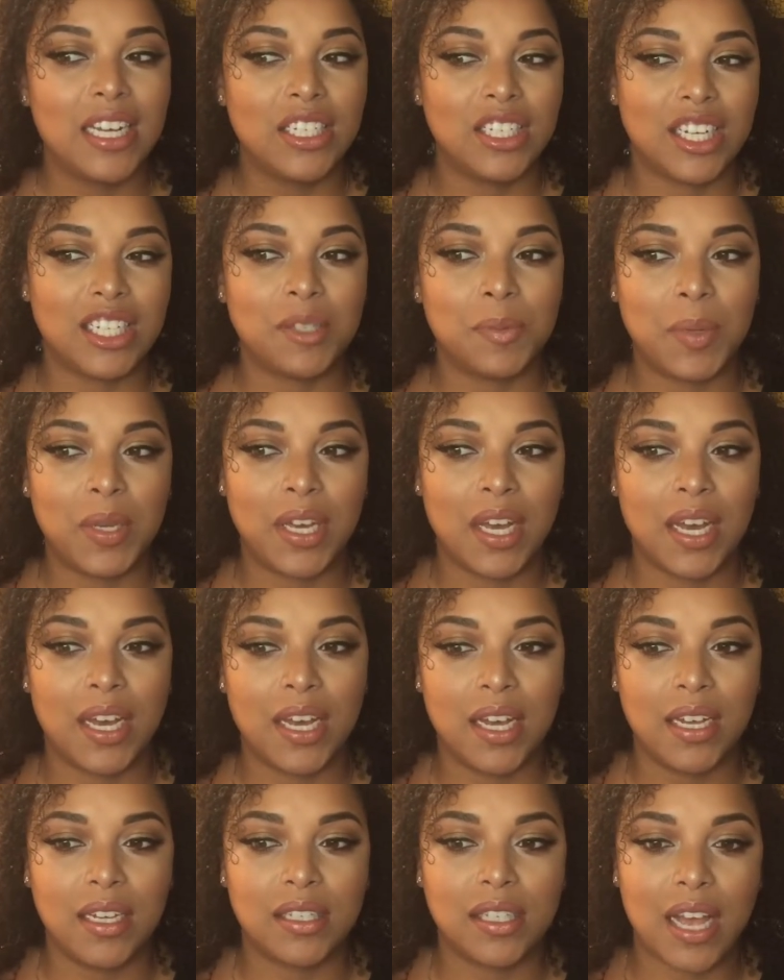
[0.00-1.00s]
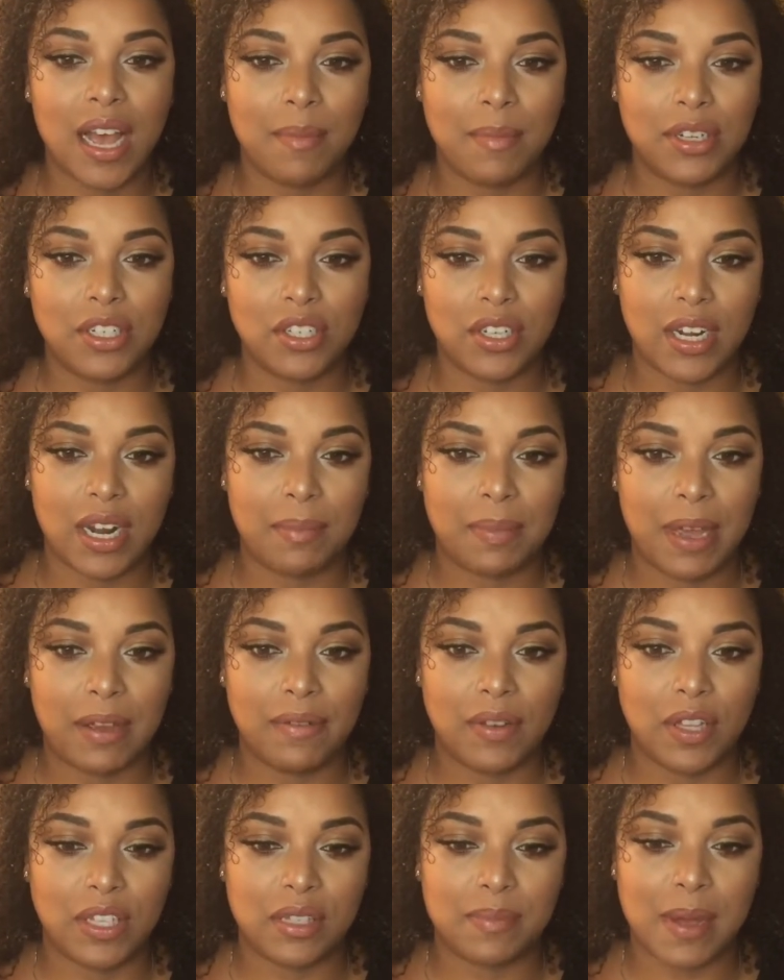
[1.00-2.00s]
just because how much did I pay
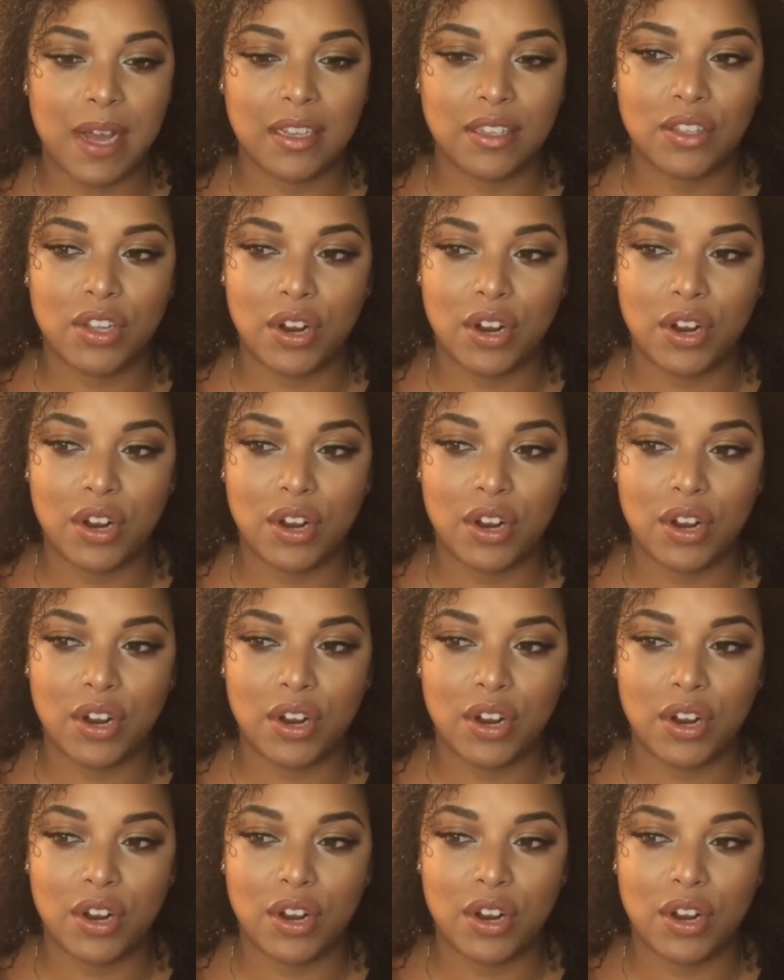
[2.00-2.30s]
for this box?